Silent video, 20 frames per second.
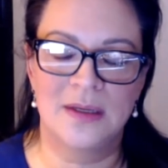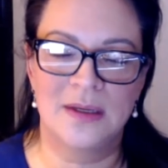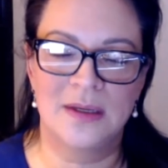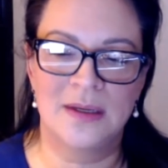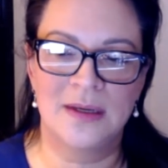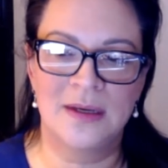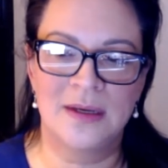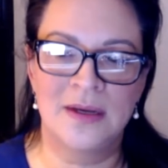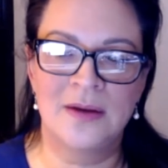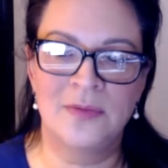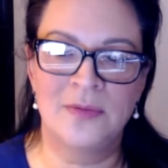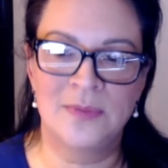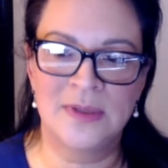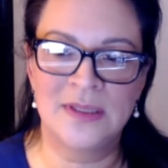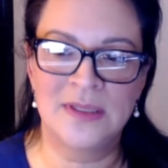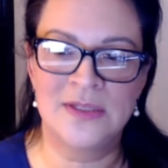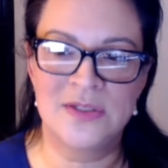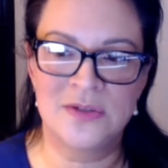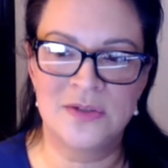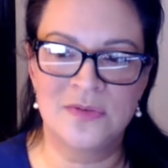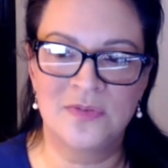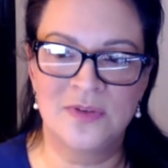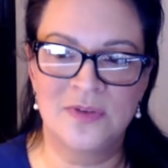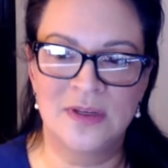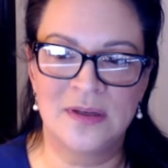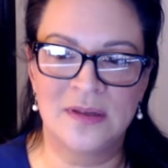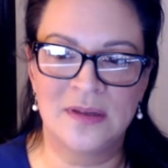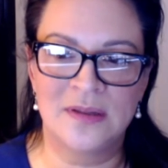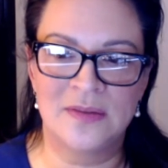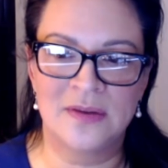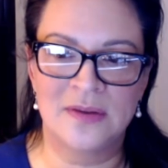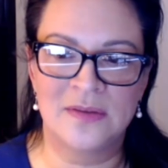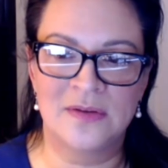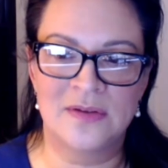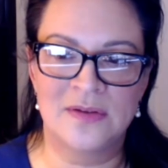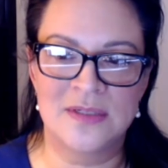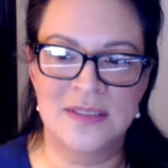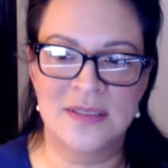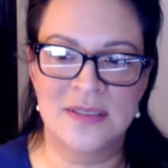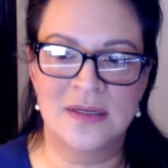I really do feel that there
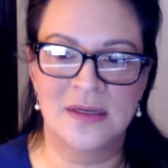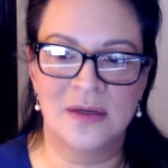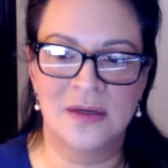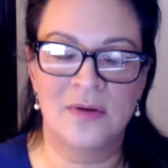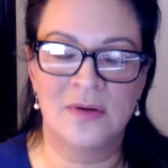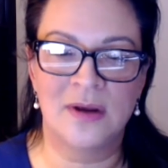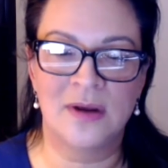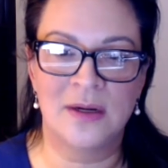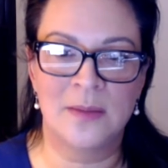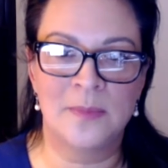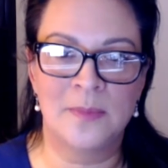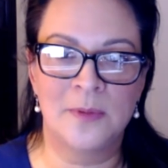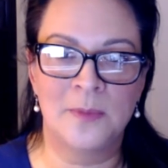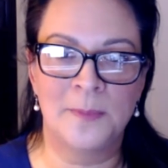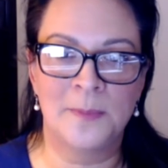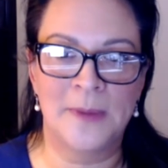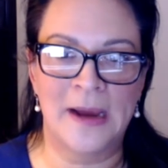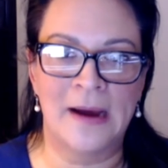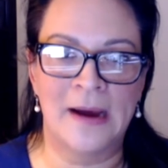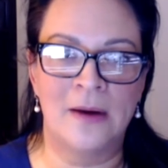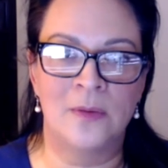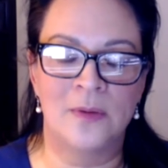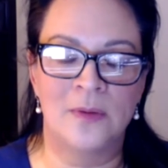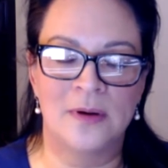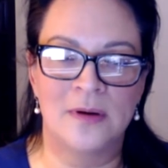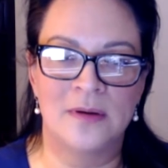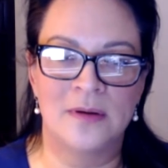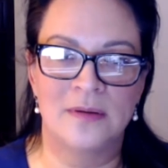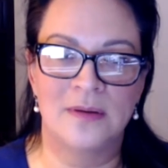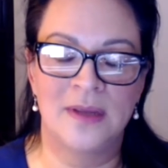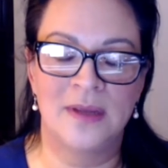is an incredible power